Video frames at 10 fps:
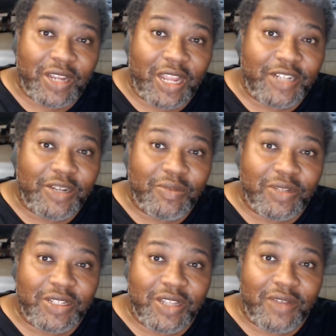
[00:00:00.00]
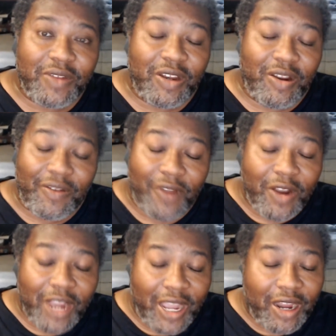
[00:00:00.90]
to catch up with stuff, and I've
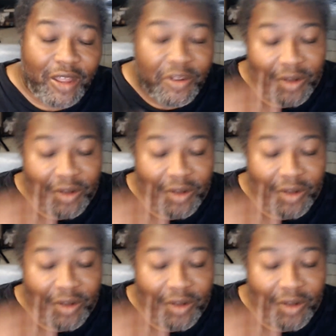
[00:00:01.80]
already had other